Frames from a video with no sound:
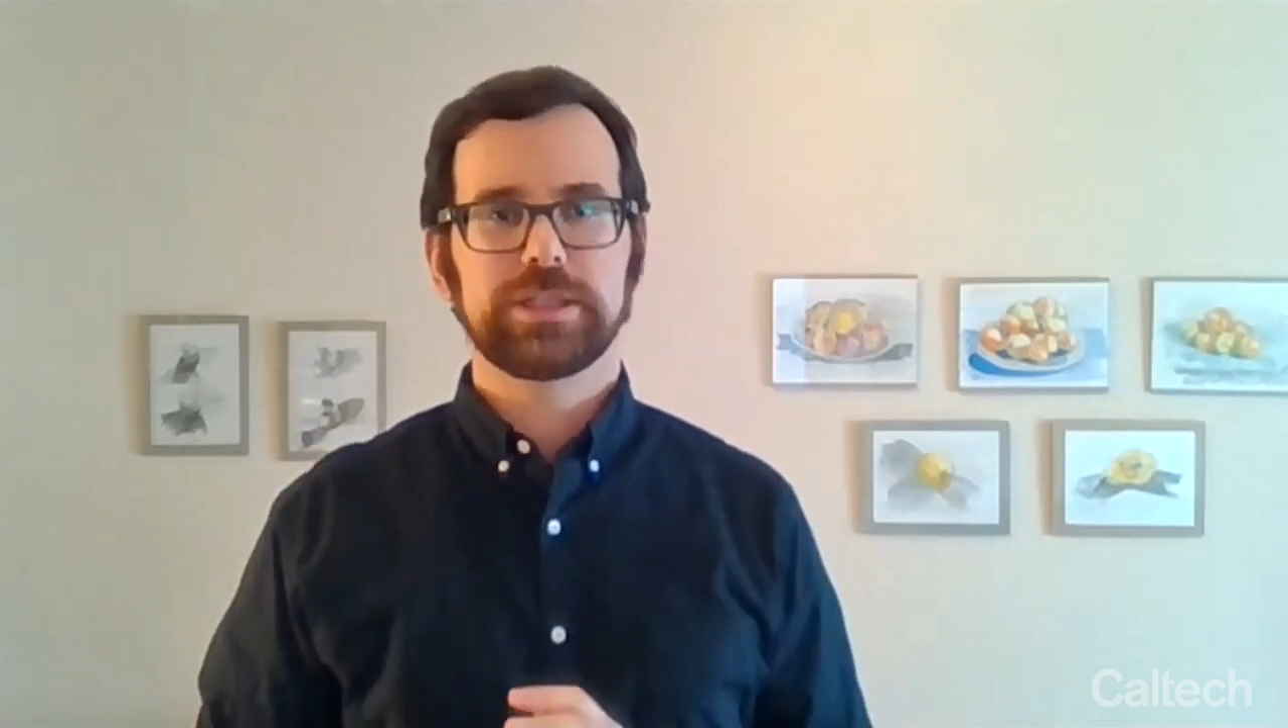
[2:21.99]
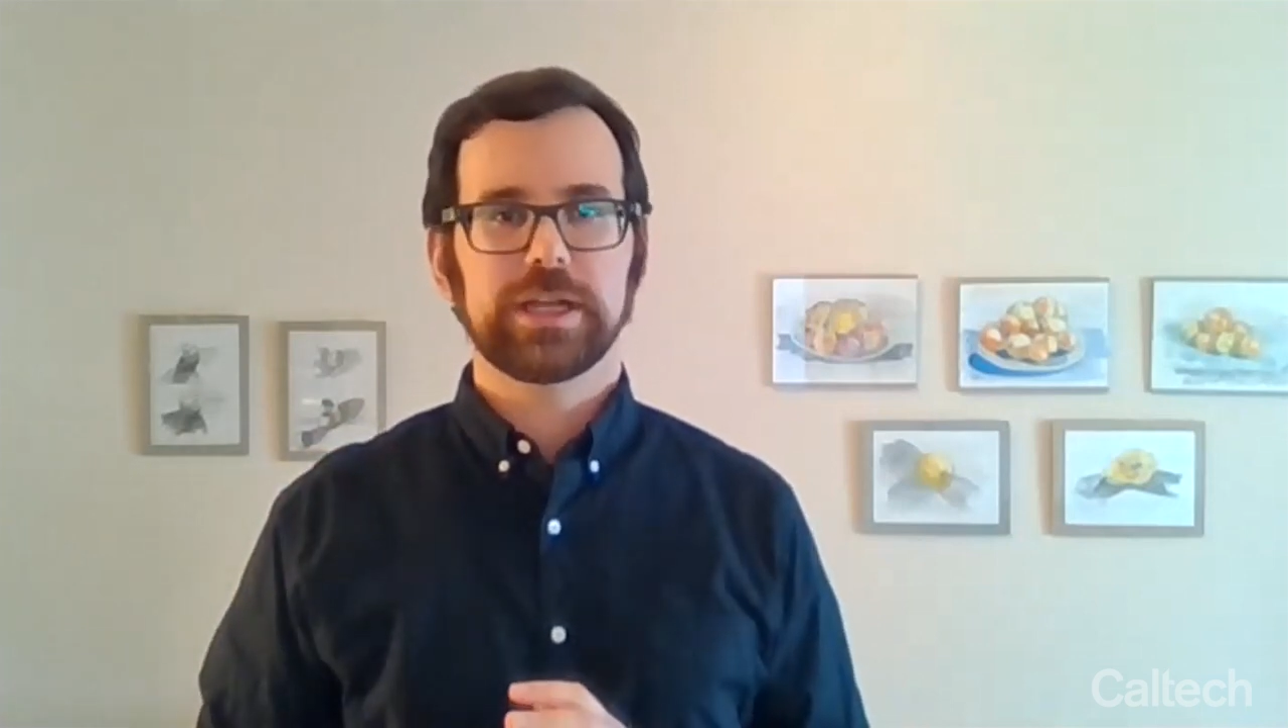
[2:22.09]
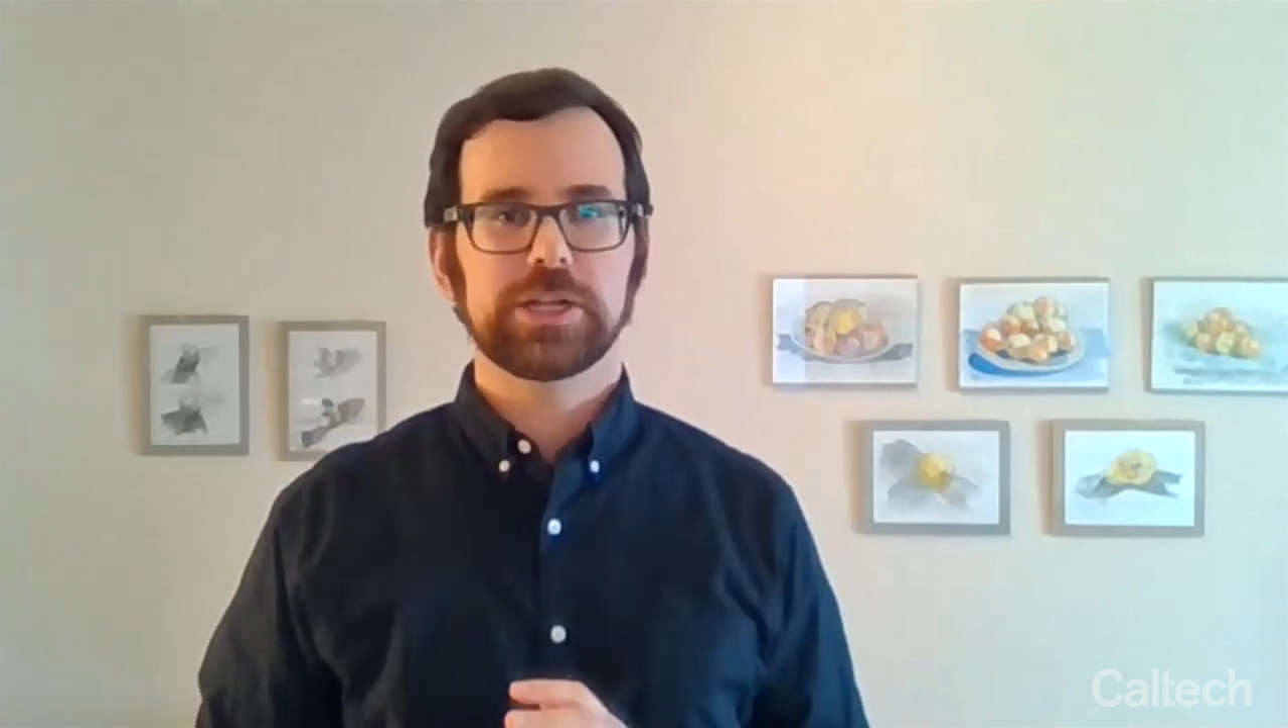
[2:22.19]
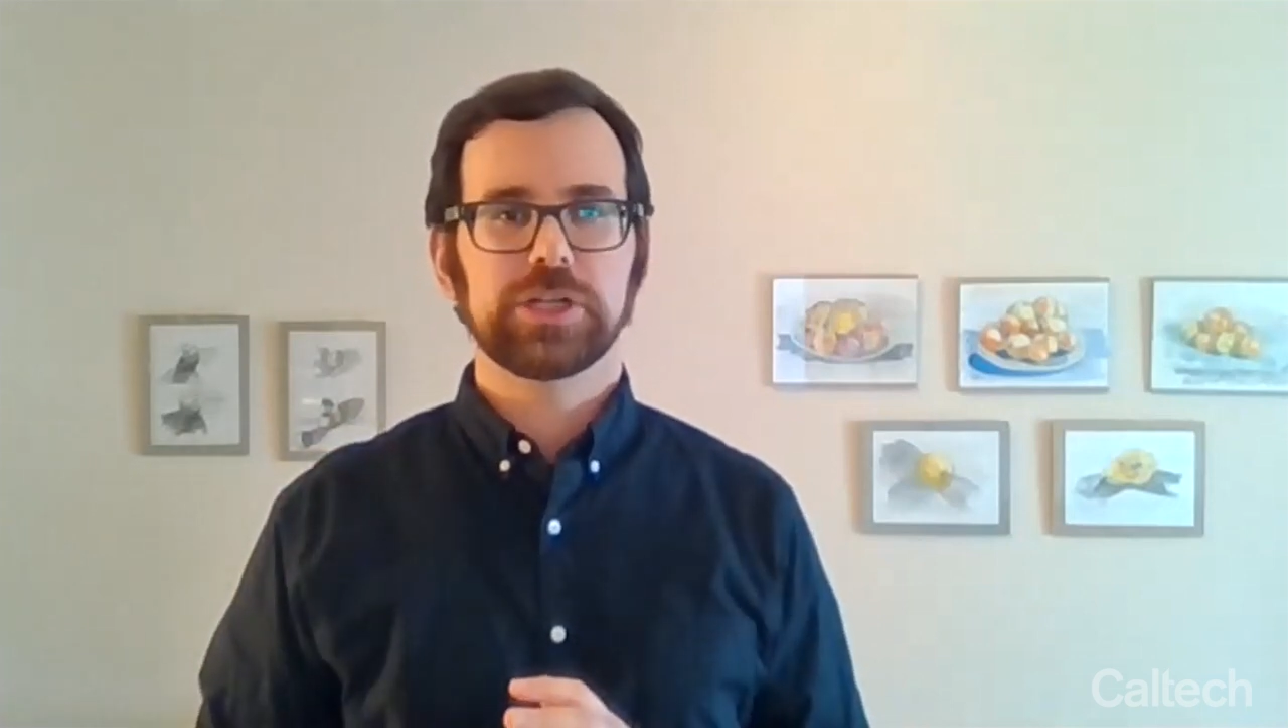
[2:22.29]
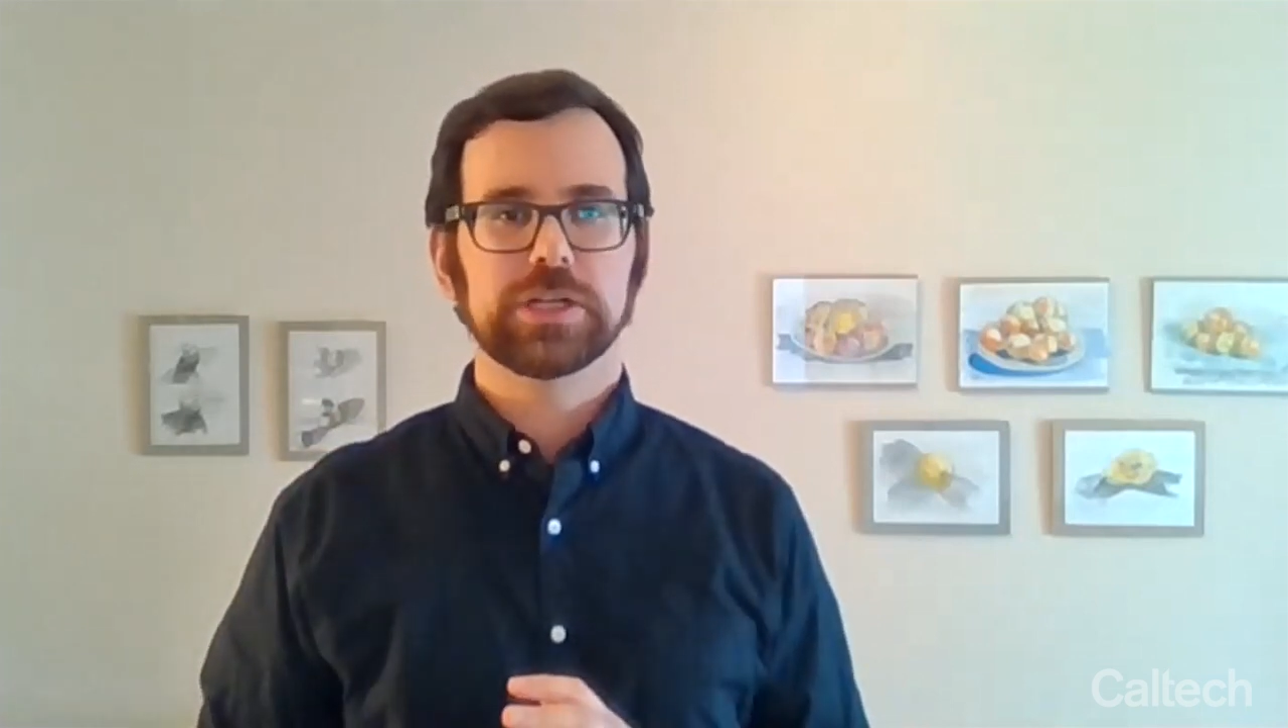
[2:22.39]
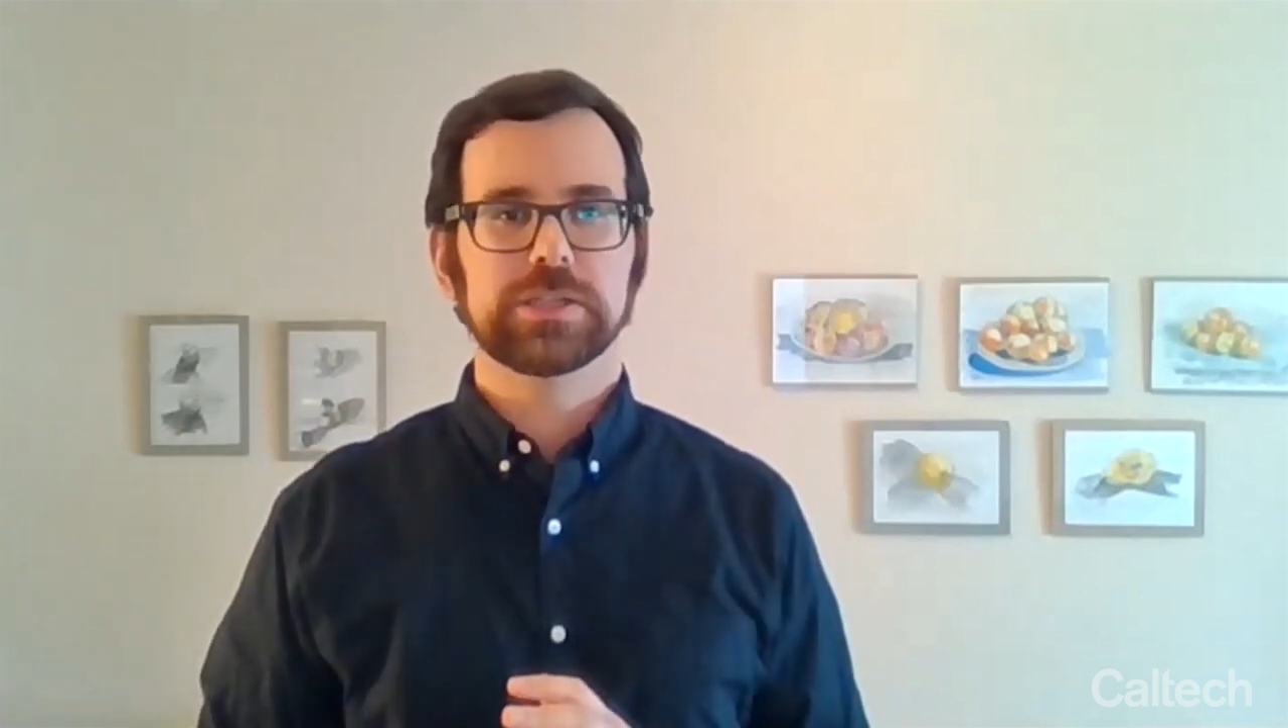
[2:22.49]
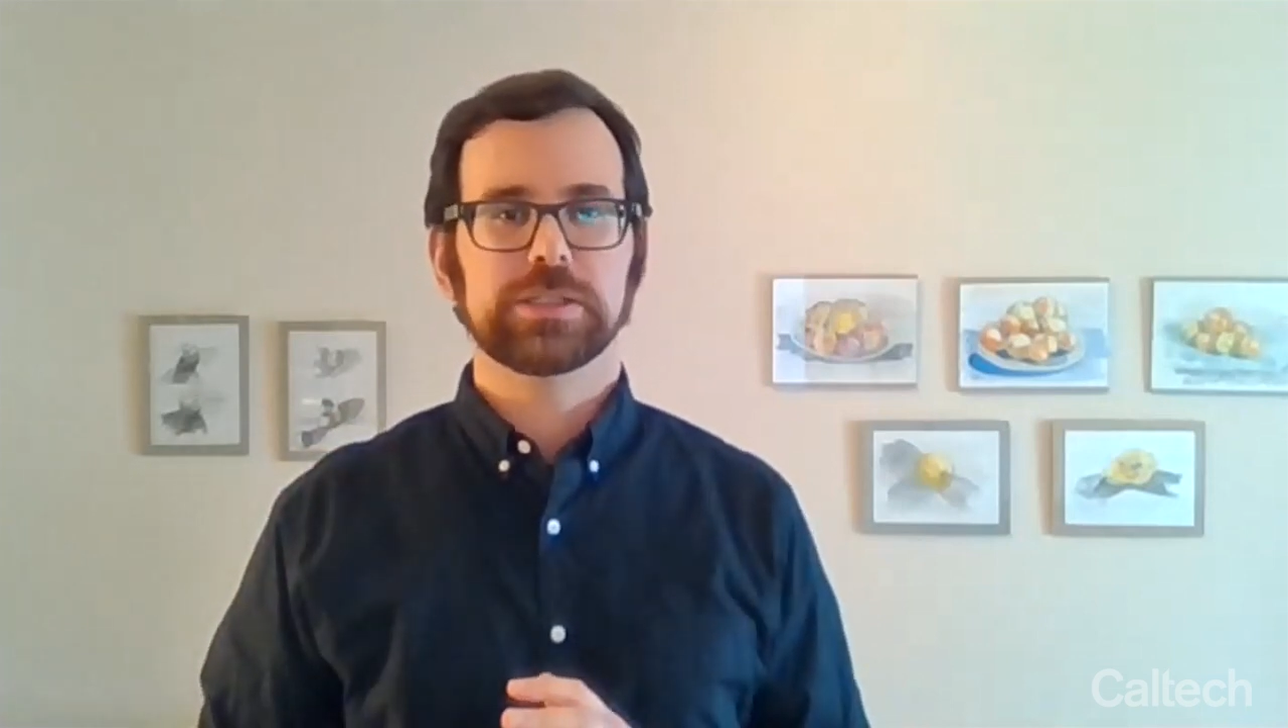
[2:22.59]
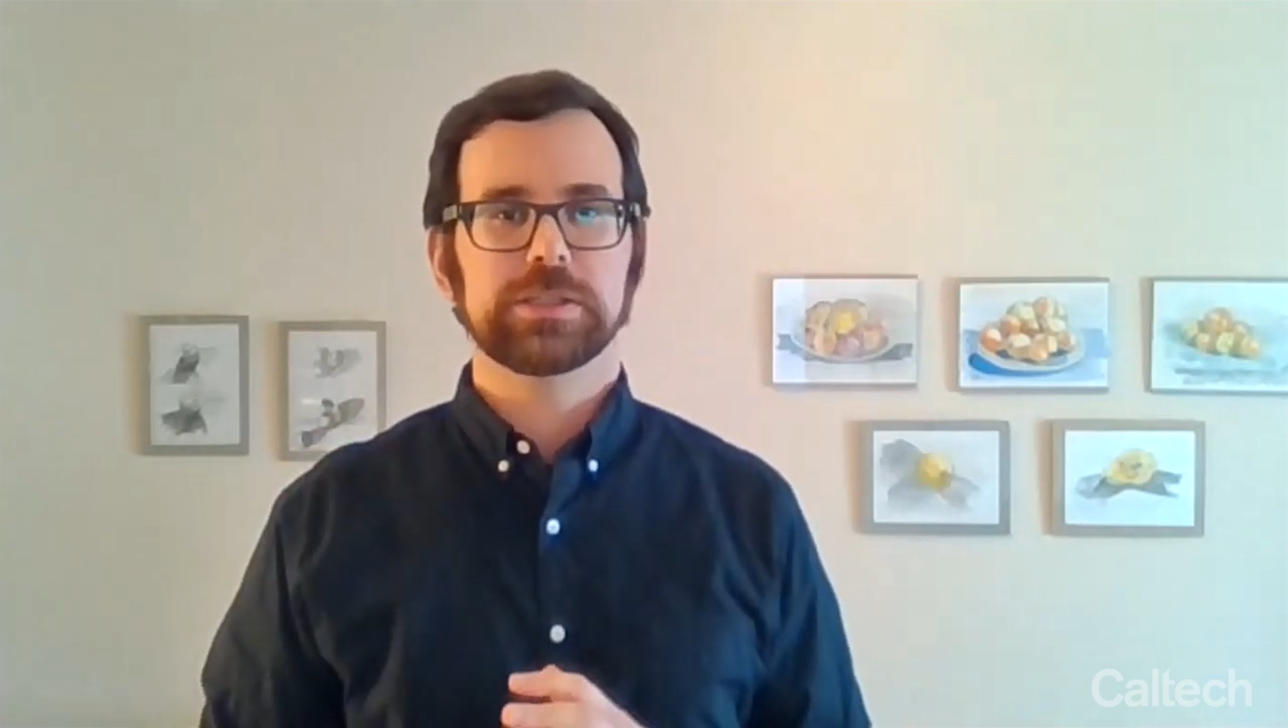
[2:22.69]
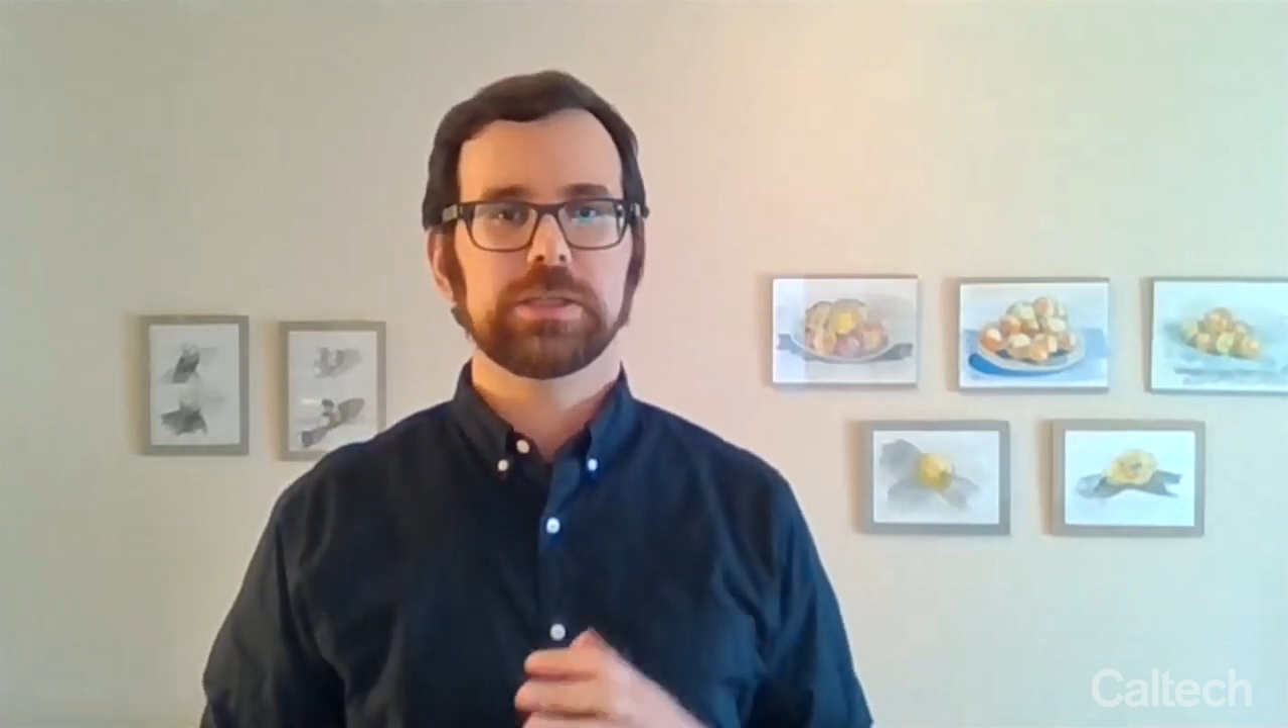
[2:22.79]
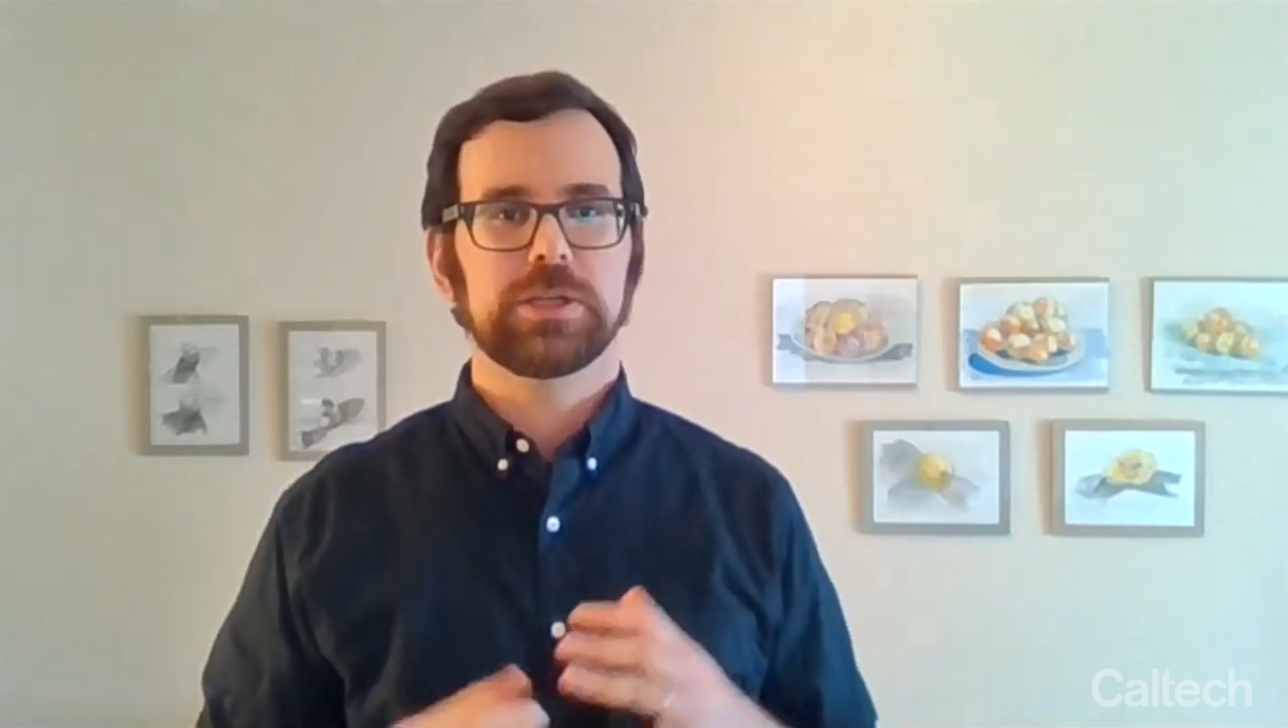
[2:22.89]

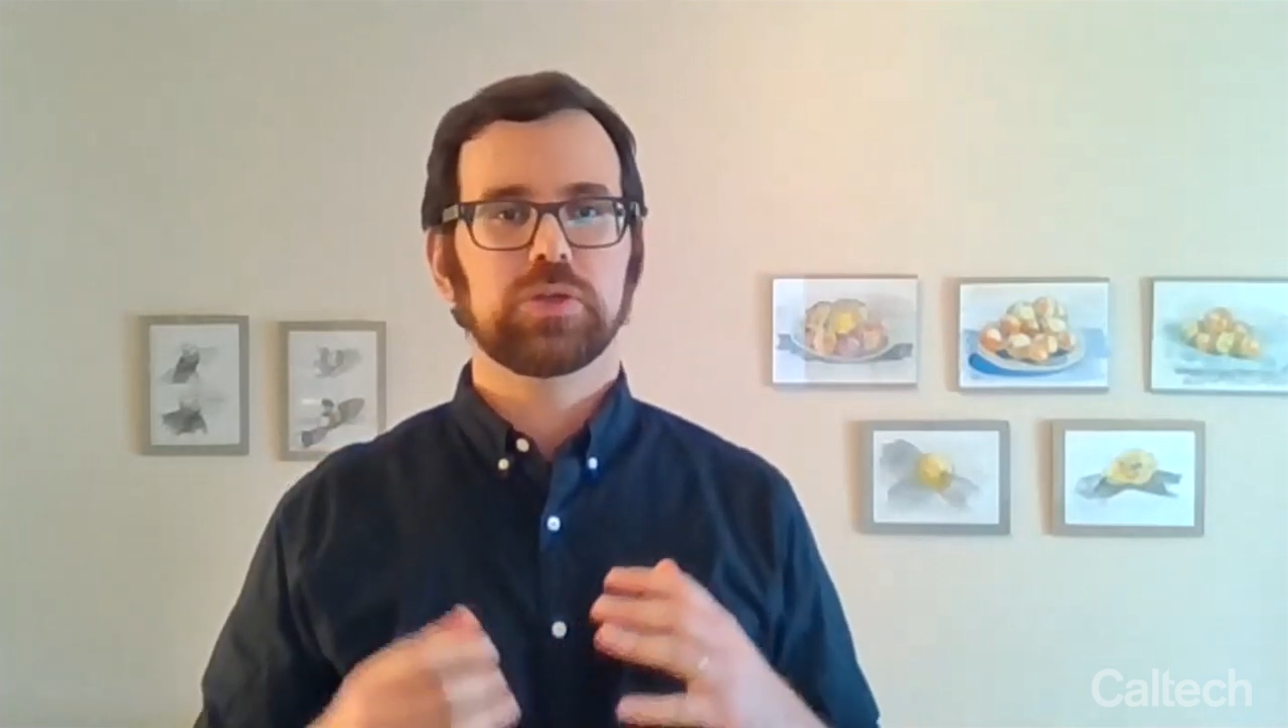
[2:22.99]
intelligence